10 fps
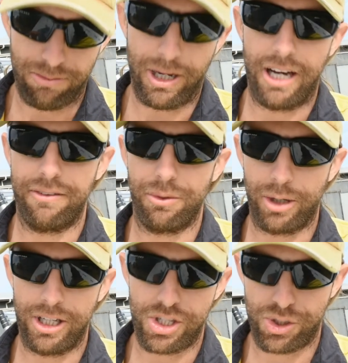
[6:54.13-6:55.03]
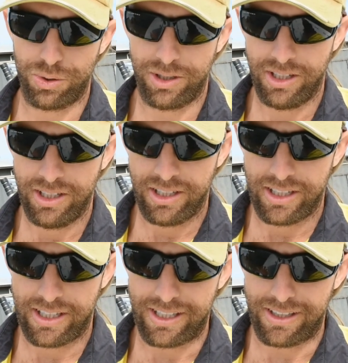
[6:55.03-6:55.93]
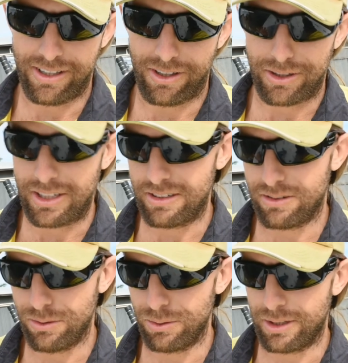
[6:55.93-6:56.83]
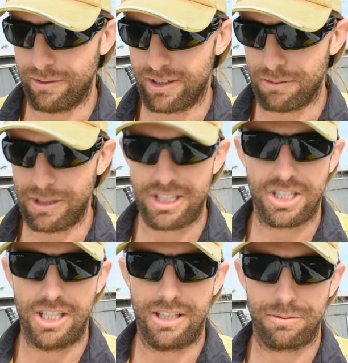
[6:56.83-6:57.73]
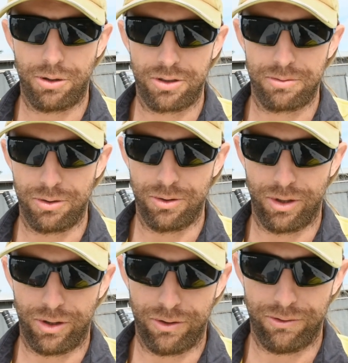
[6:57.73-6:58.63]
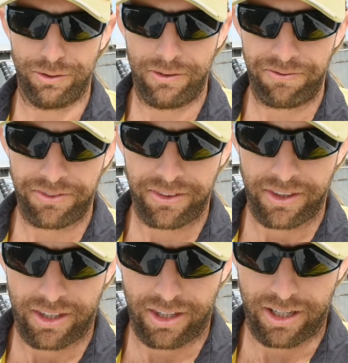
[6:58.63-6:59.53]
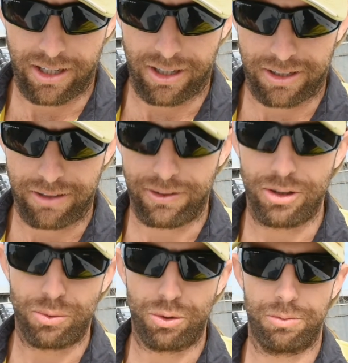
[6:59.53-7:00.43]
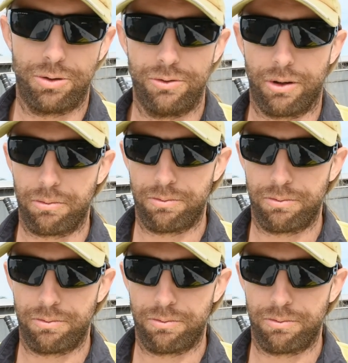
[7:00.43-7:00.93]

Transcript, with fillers: behave the way it should and I guess to give it the best chance possible of uh, giving it the waterproofing